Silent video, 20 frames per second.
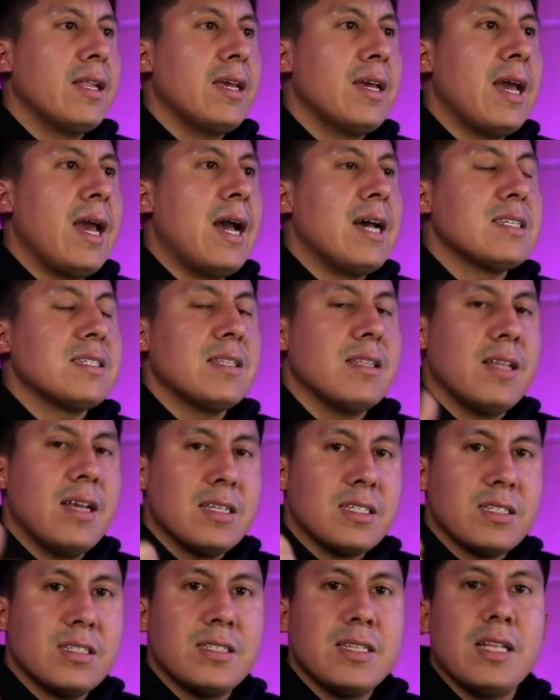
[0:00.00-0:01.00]
it has
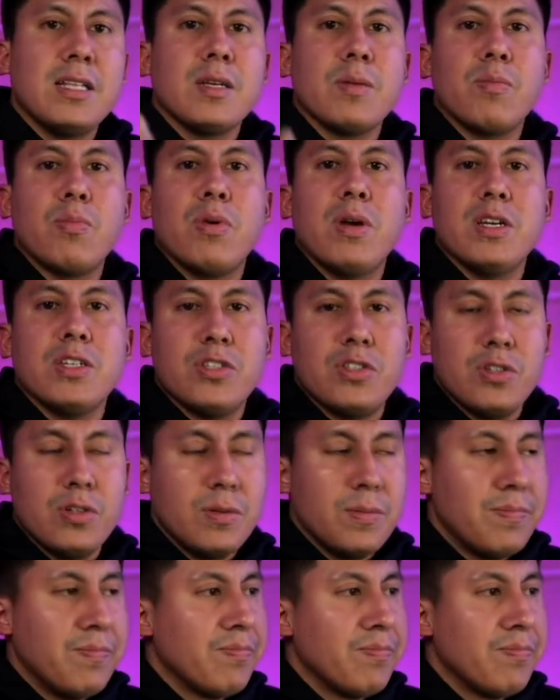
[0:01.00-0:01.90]
less selling pressure.